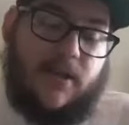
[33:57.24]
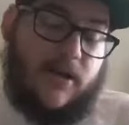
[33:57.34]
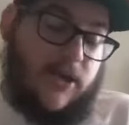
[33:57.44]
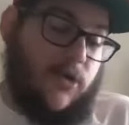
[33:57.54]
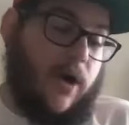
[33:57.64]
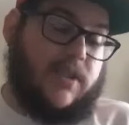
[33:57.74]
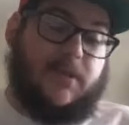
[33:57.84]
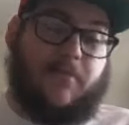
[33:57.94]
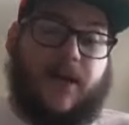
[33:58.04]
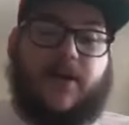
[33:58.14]
You want
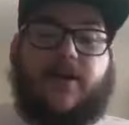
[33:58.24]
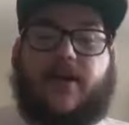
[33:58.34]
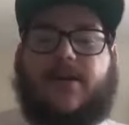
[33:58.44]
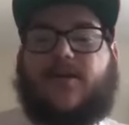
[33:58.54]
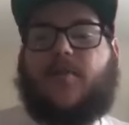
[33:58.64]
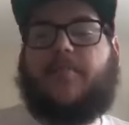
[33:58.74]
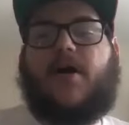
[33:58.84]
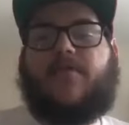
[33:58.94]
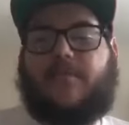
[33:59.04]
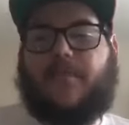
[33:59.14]
Dim on here? You're gonna have to go
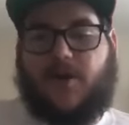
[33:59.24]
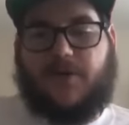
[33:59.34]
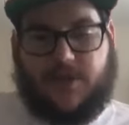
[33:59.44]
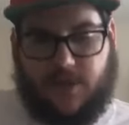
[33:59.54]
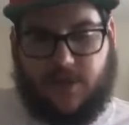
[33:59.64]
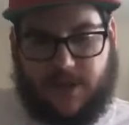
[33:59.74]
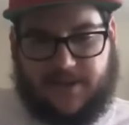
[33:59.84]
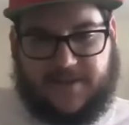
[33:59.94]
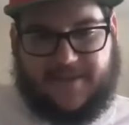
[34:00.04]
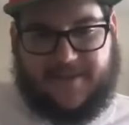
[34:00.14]
bar for bar with
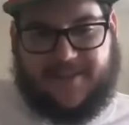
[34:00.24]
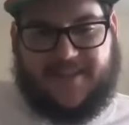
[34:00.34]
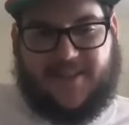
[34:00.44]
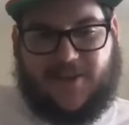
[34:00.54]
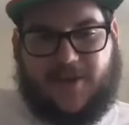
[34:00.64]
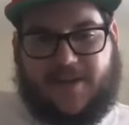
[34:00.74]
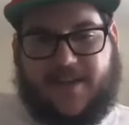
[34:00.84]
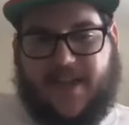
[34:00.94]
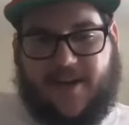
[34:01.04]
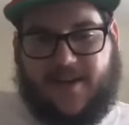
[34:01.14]
Drake. You already
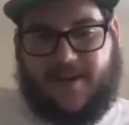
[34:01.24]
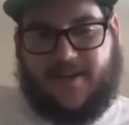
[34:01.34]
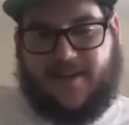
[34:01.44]
did that or not?